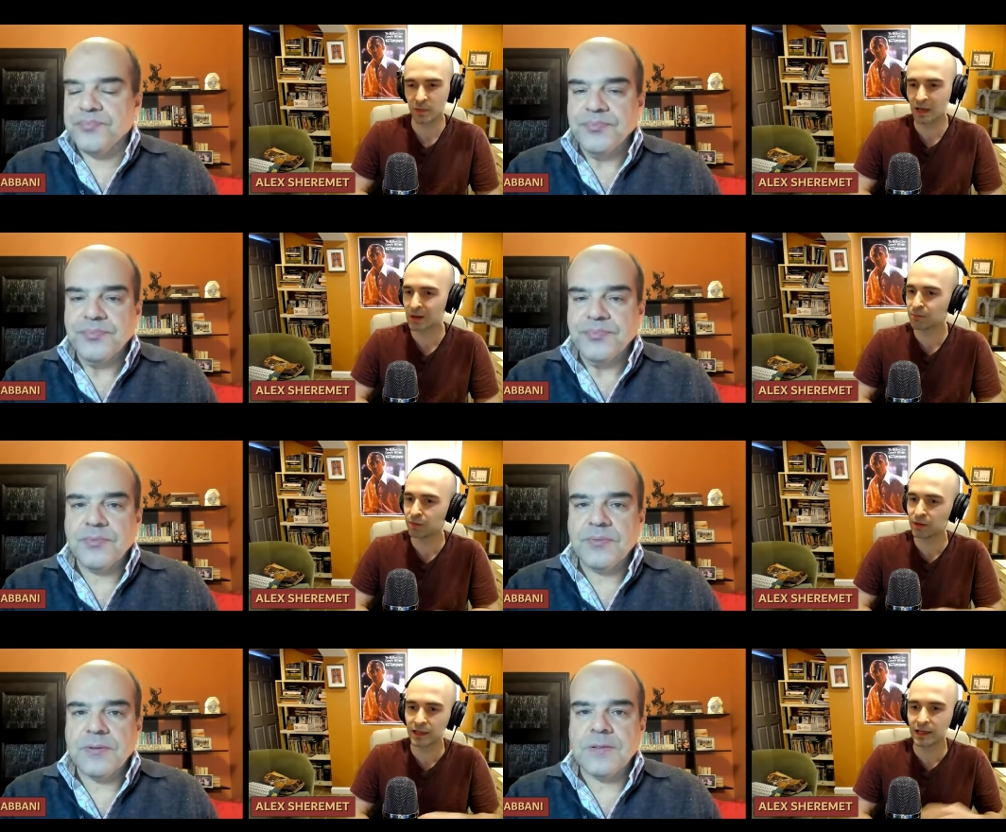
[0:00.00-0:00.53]
Speaker 1: to be
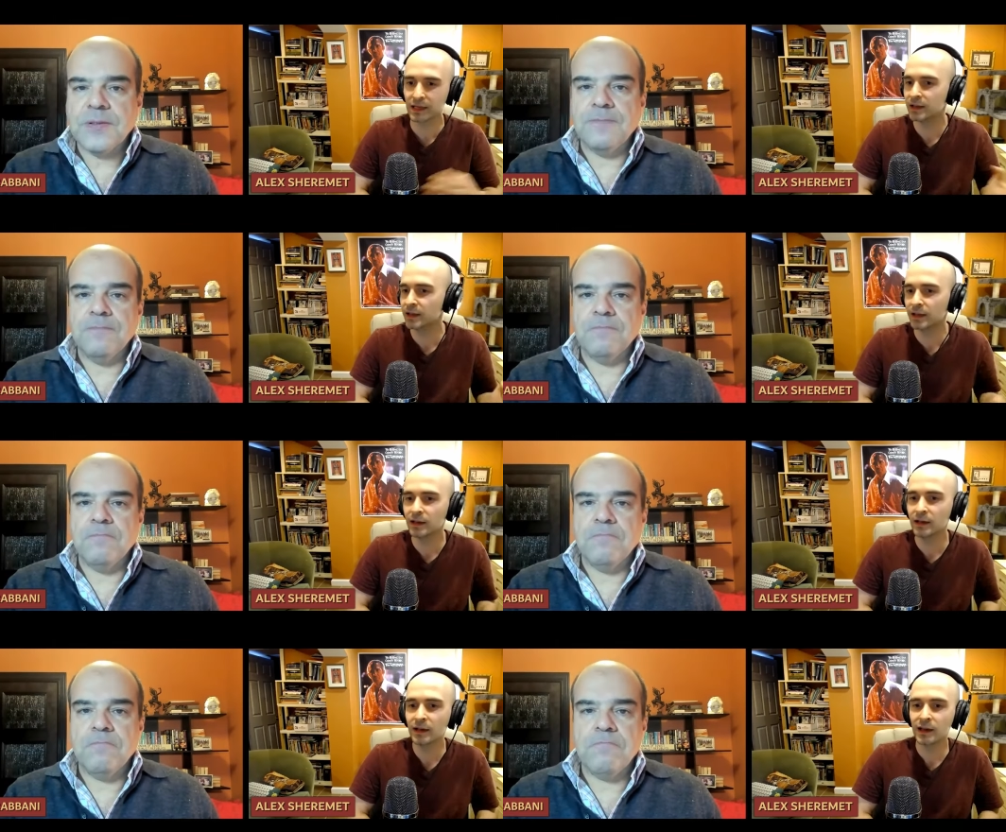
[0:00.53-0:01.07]

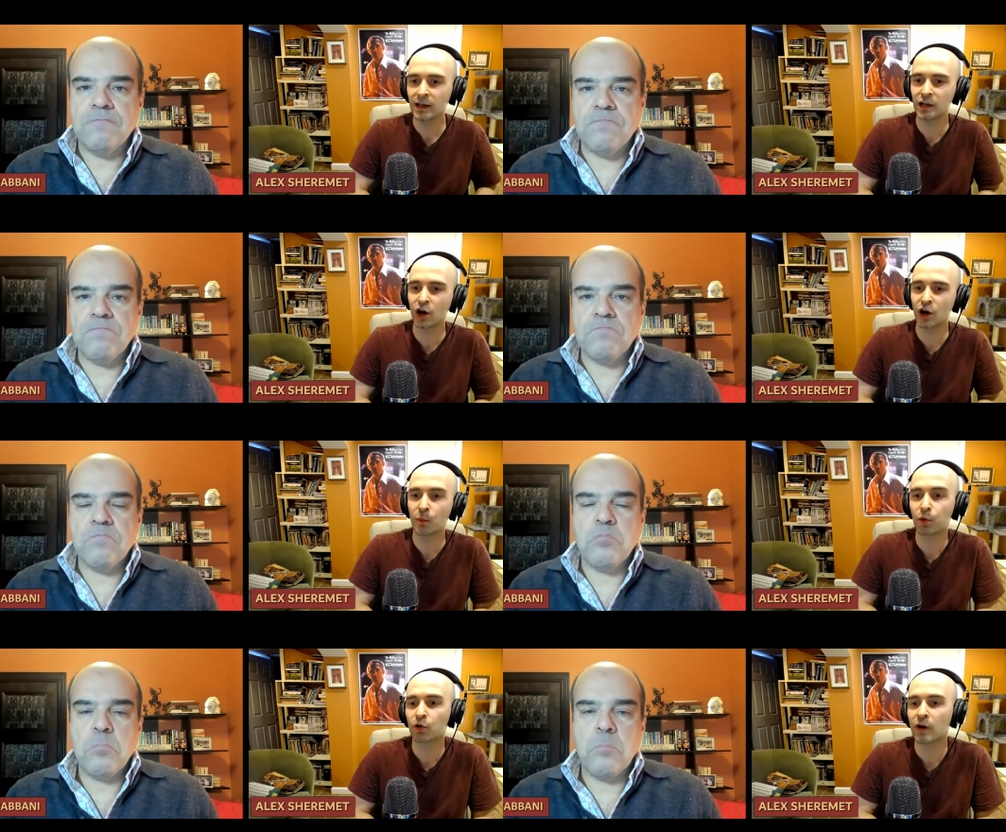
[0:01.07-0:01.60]
completely, you know,
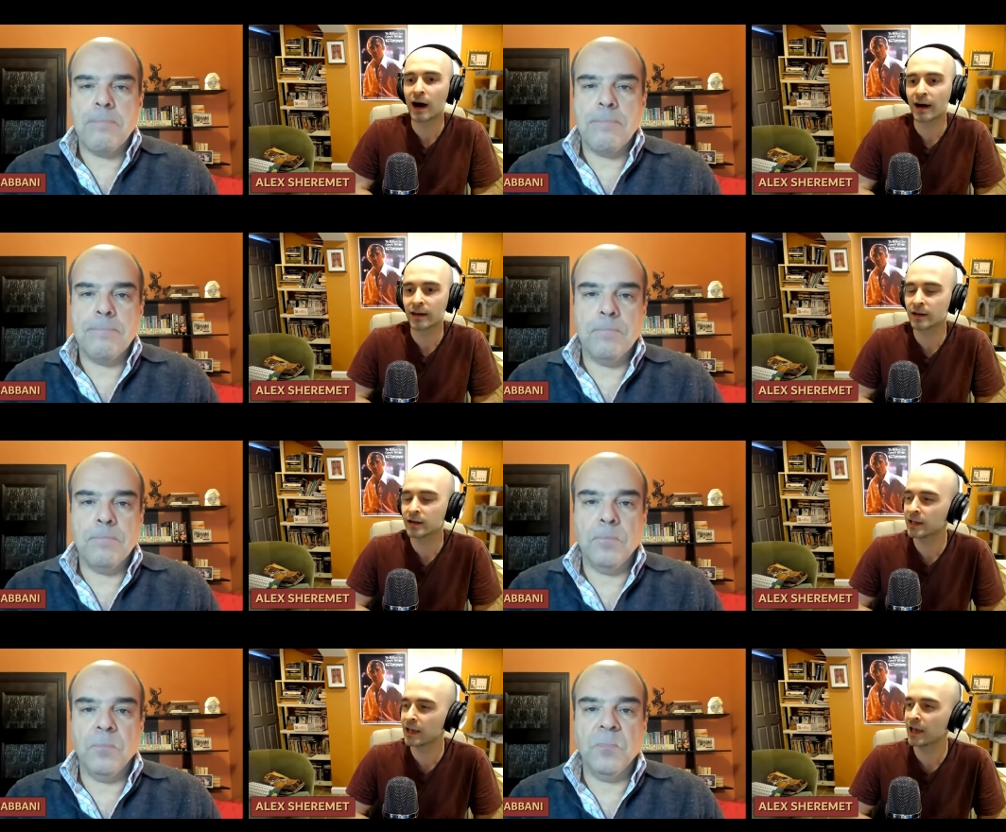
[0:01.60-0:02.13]
a
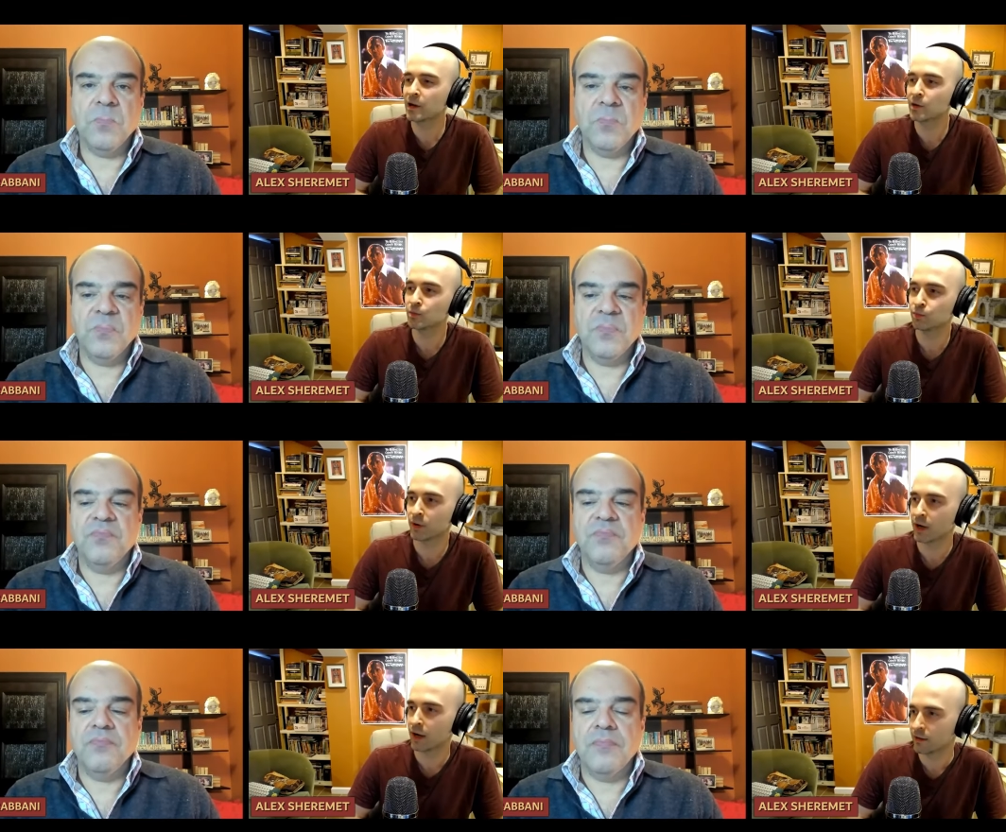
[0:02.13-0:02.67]
pariah again.
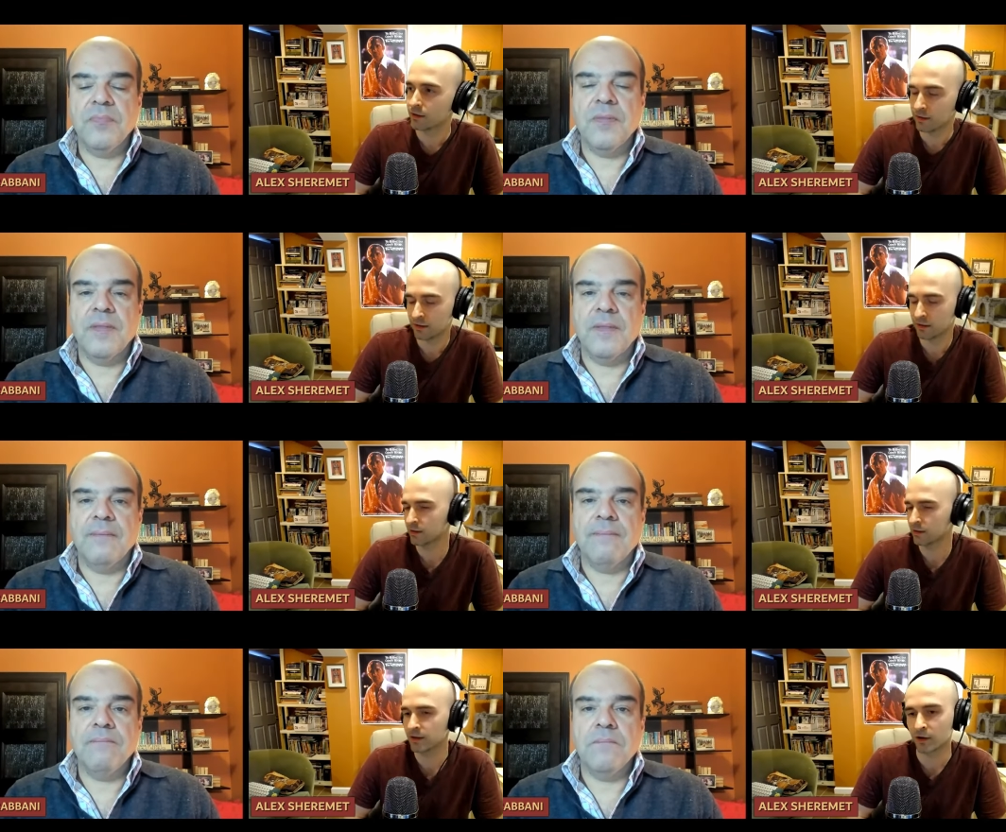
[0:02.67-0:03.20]
But,
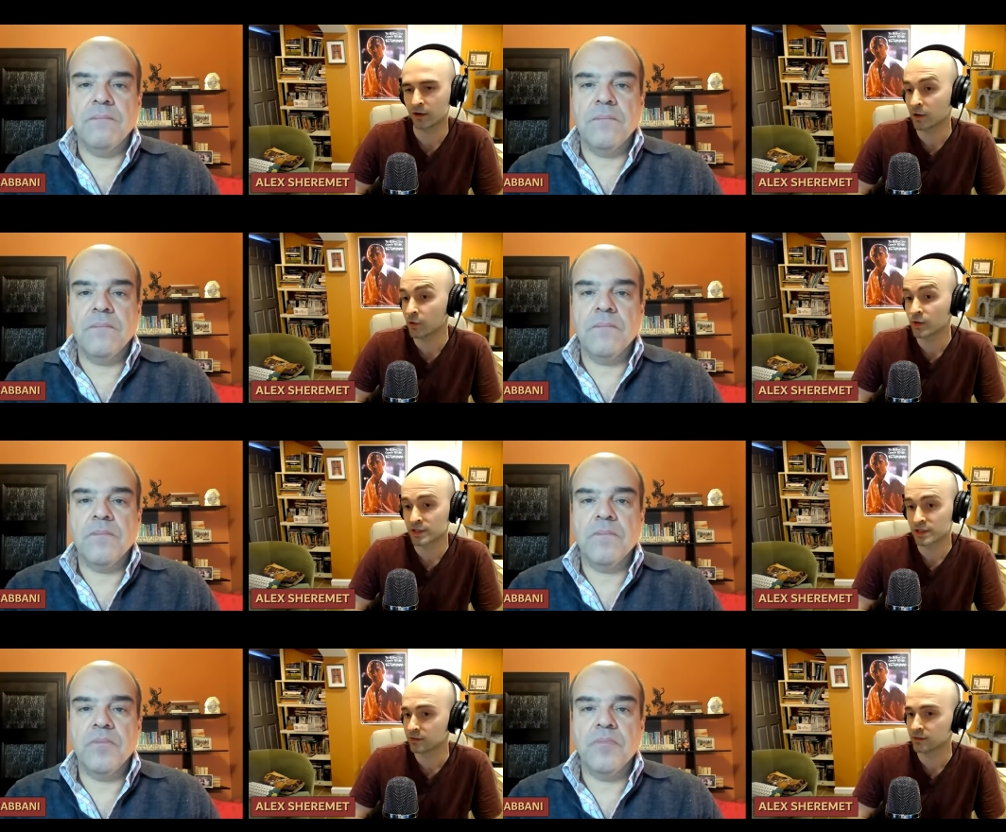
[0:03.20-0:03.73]
it, you know, it
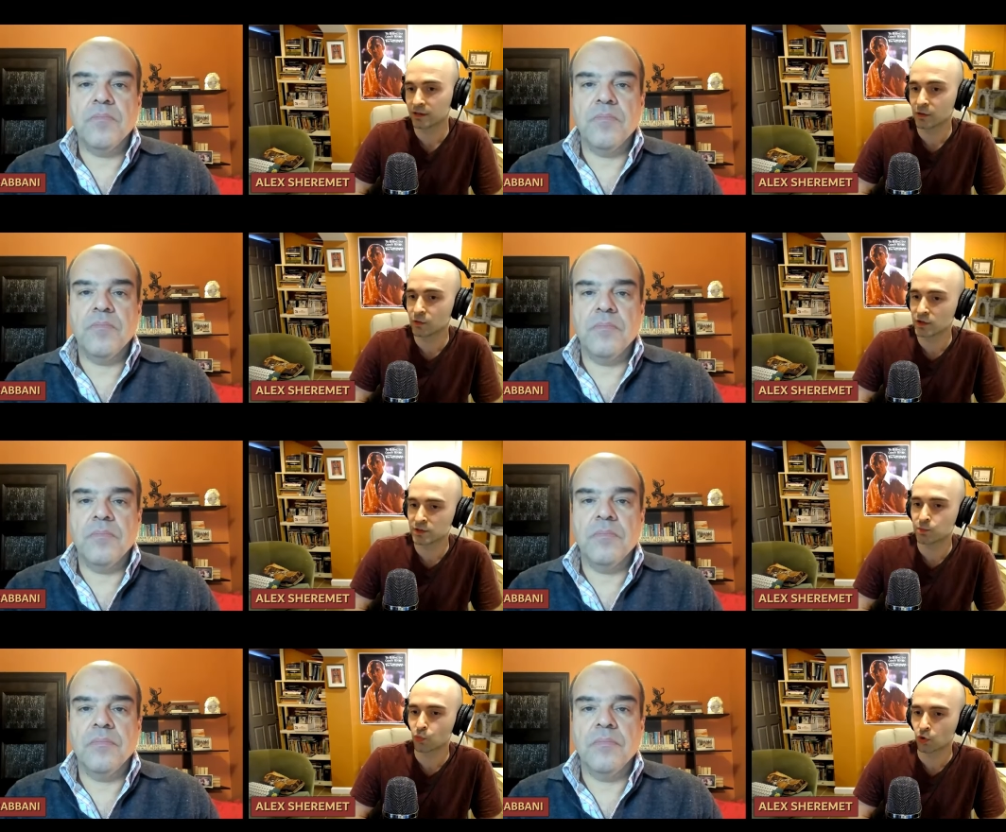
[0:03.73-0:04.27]
was it
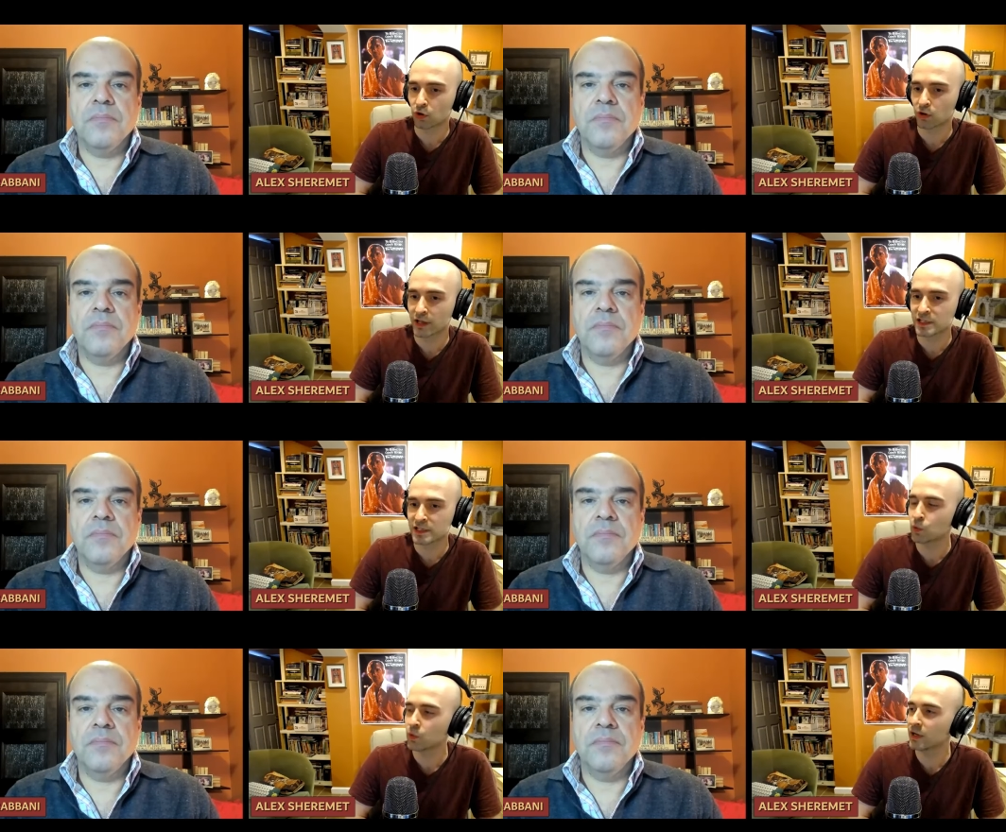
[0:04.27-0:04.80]
was more or
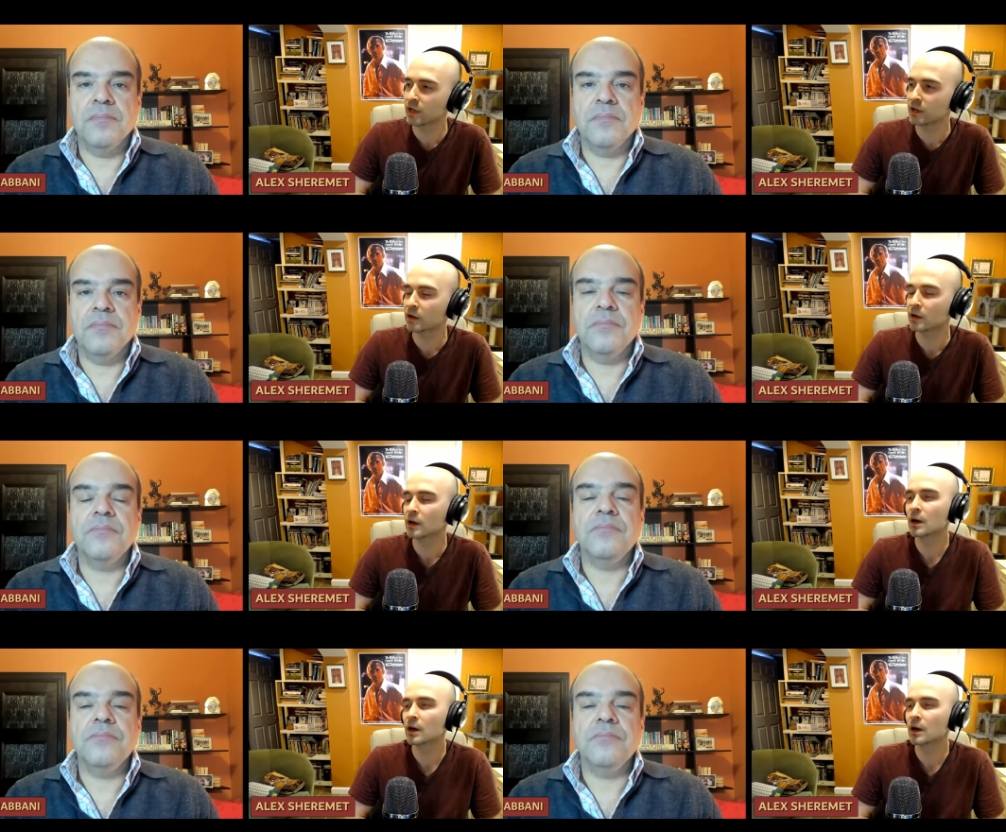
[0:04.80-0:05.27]
less a week.